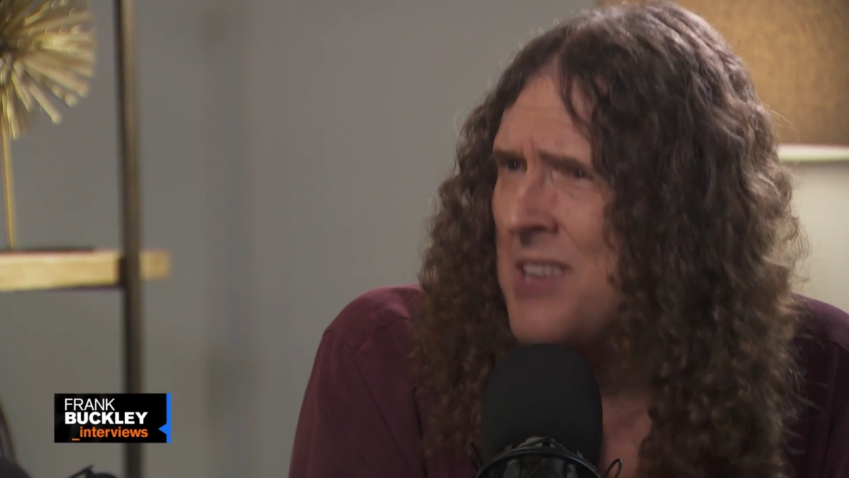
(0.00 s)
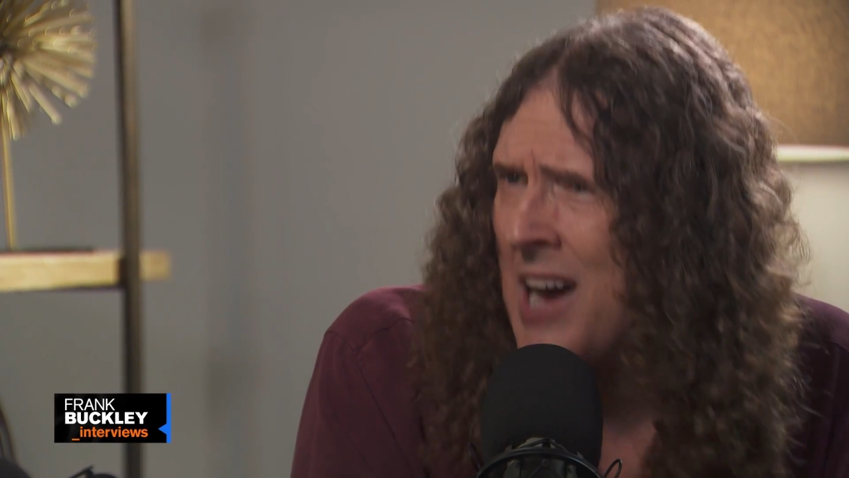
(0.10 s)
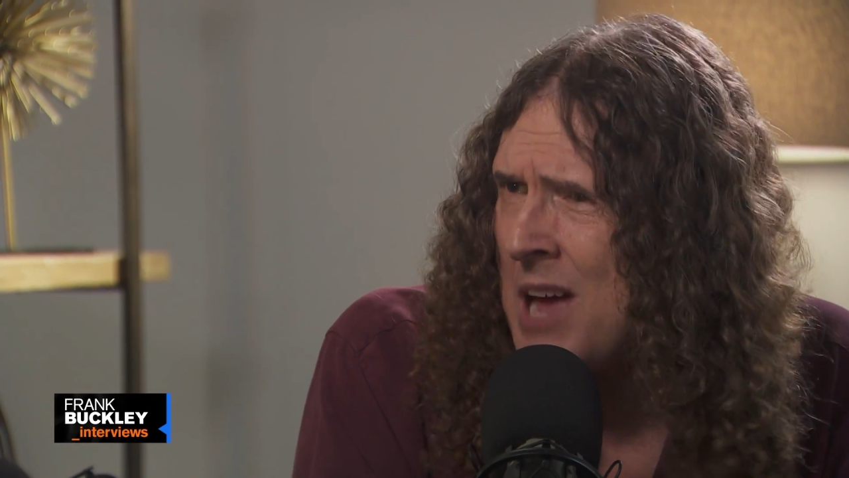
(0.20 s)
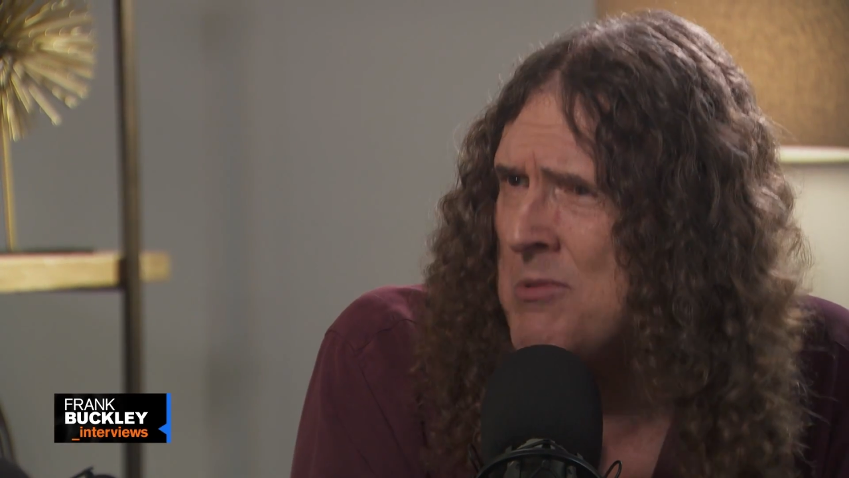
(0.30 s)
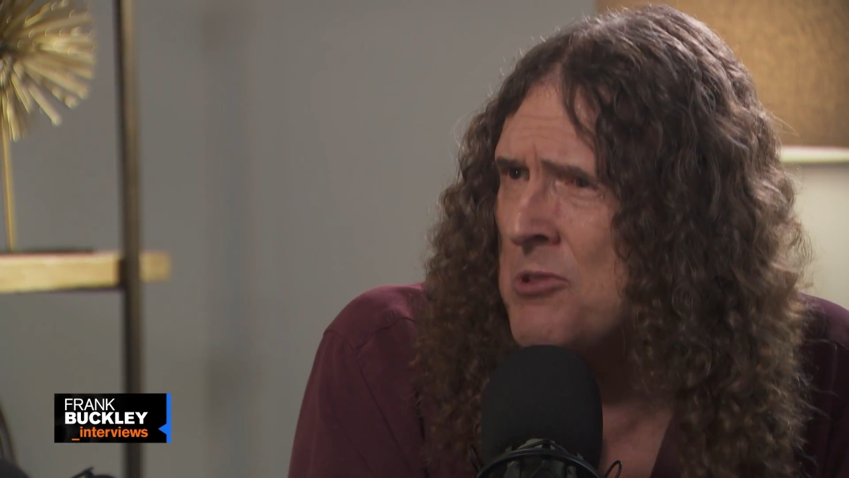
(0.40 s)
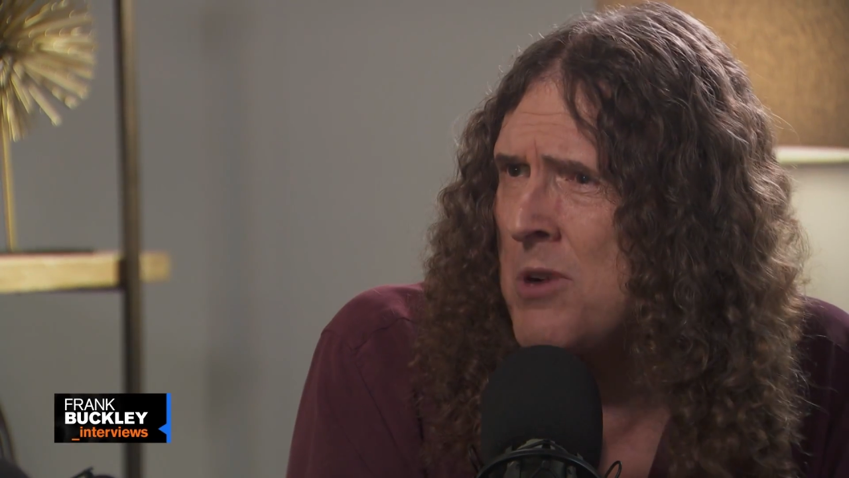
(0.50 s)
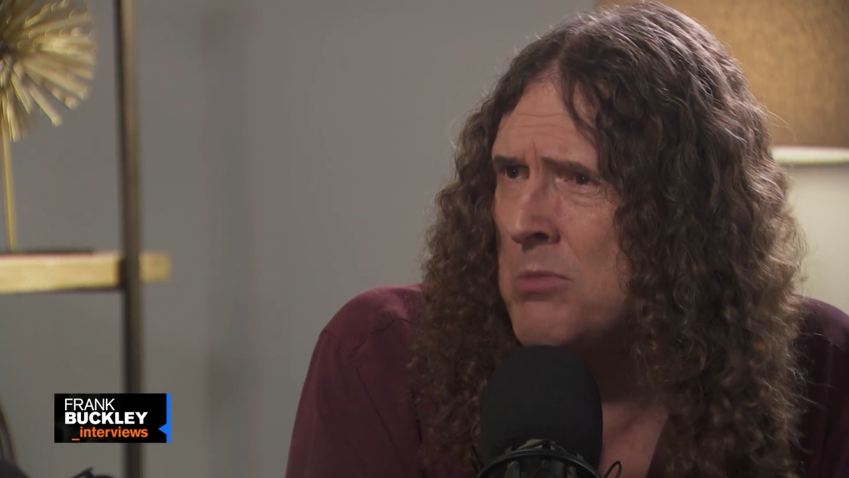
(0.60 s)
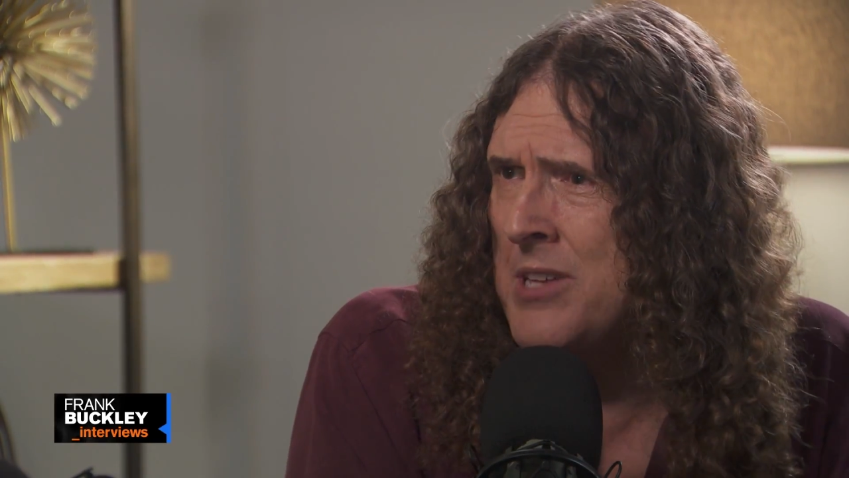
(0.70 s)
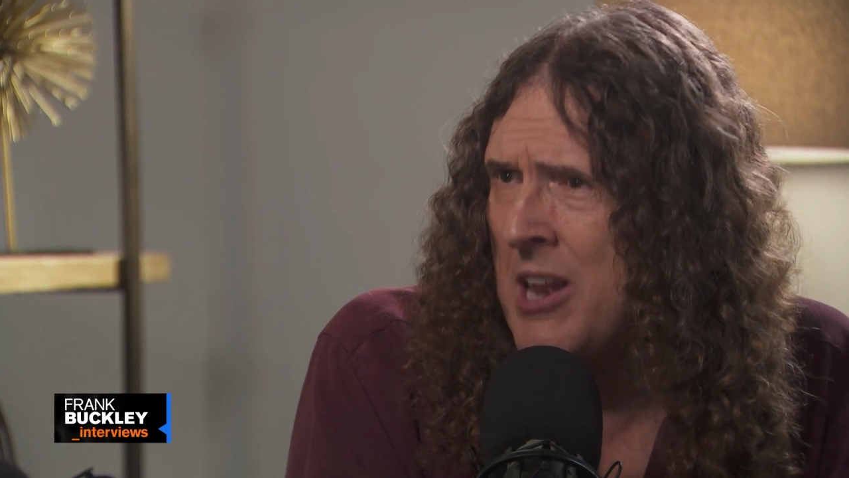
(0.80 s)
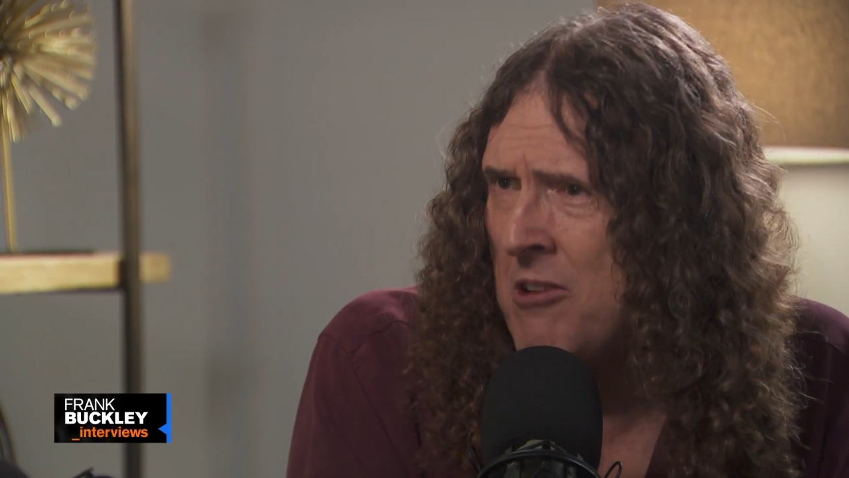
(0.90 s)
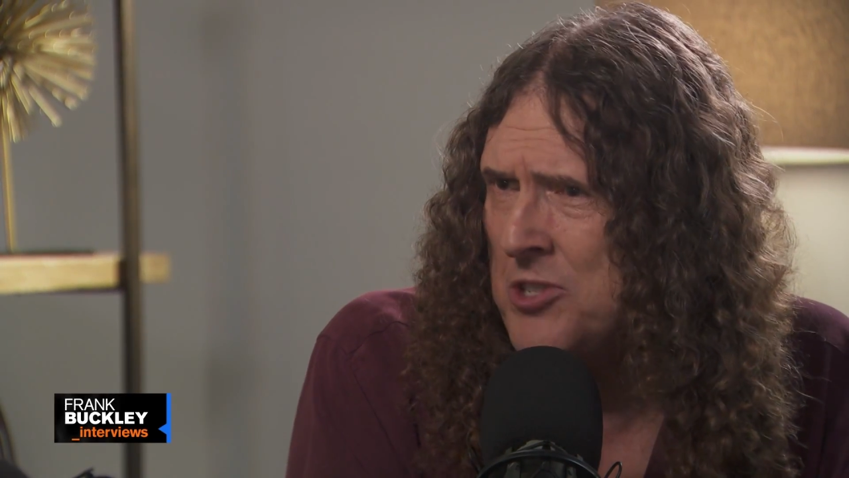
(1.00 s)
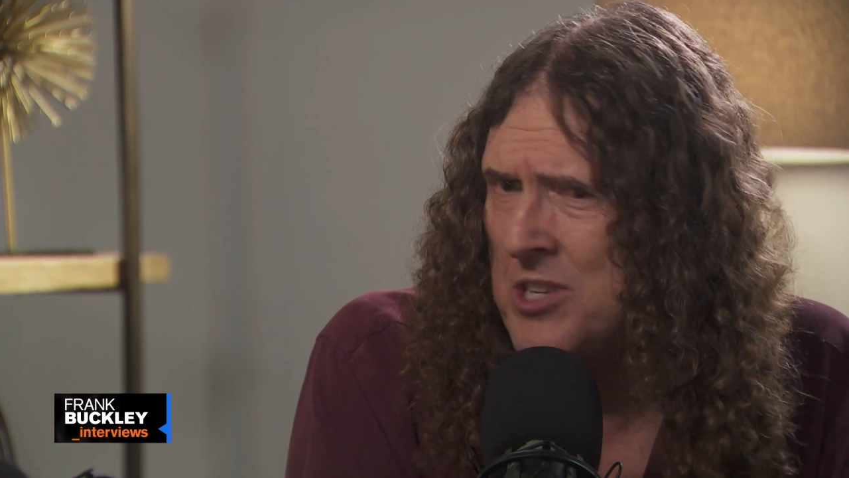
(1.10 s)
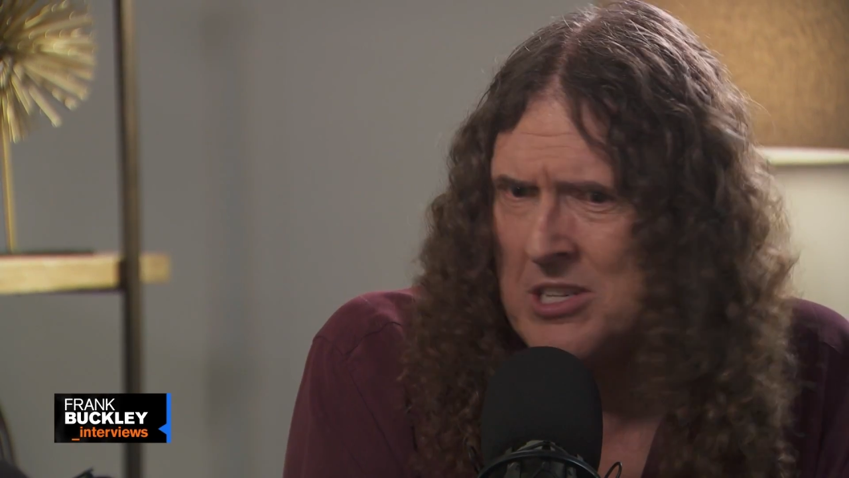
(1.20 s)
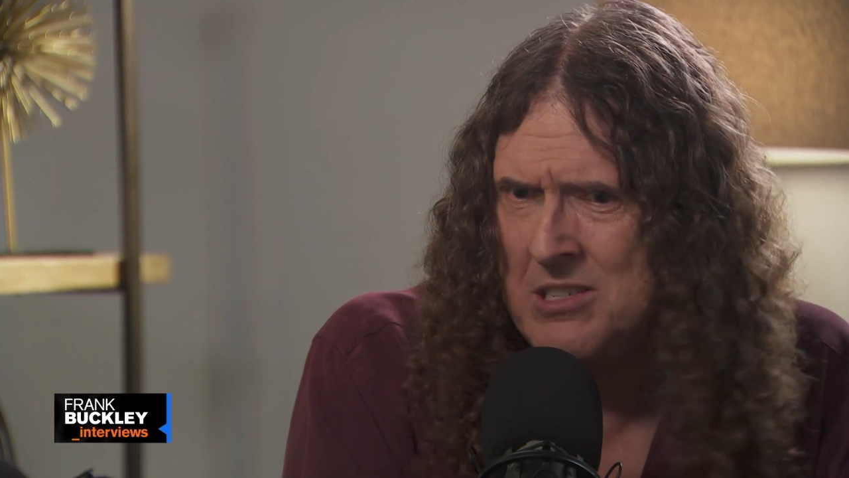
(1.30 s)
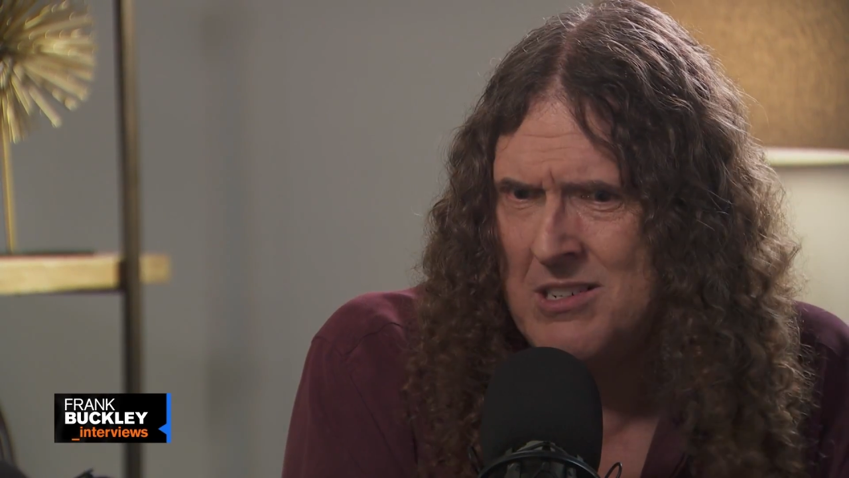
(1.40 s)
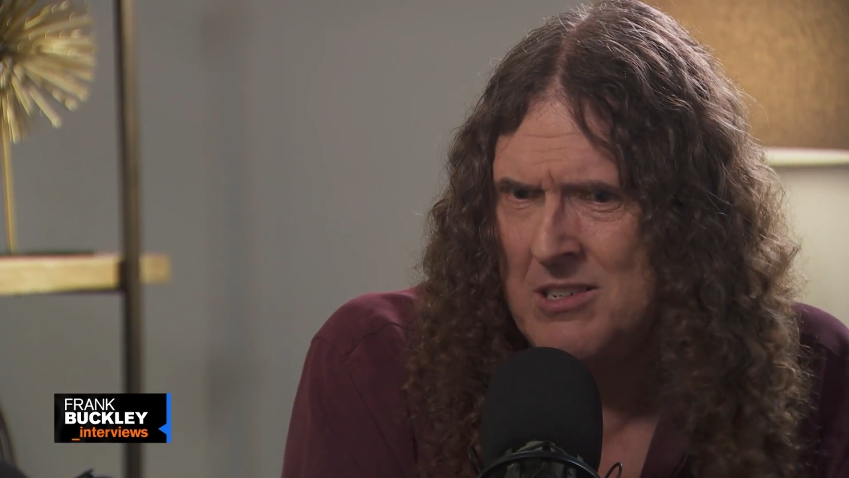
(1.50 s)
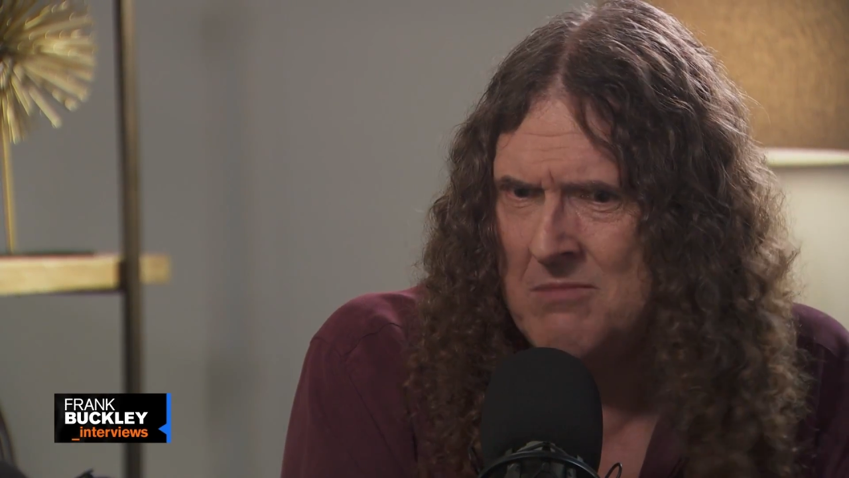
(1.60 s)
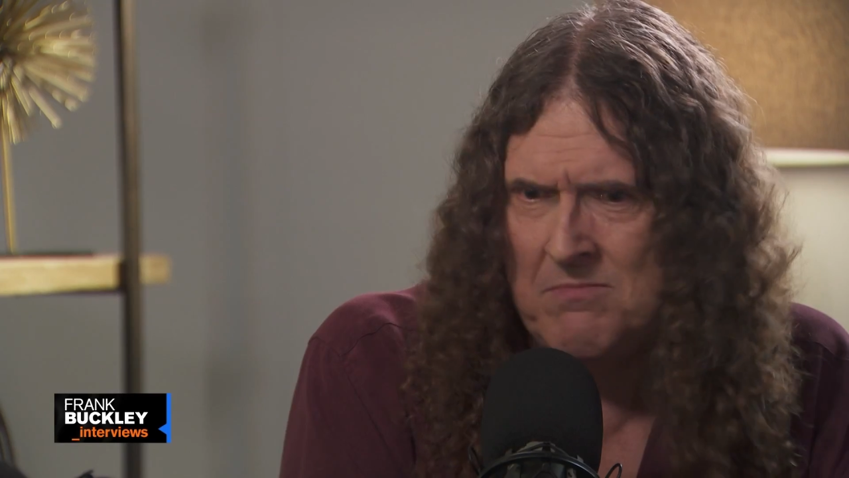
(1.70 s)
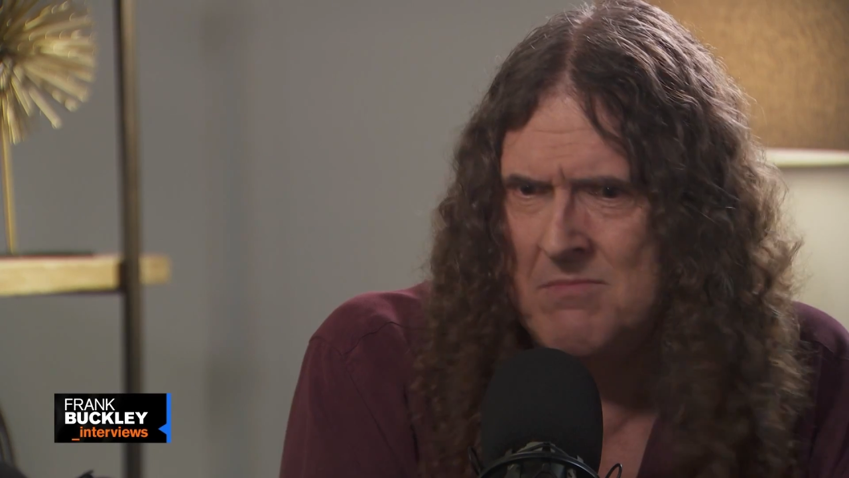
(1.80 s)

time and trouble and energy to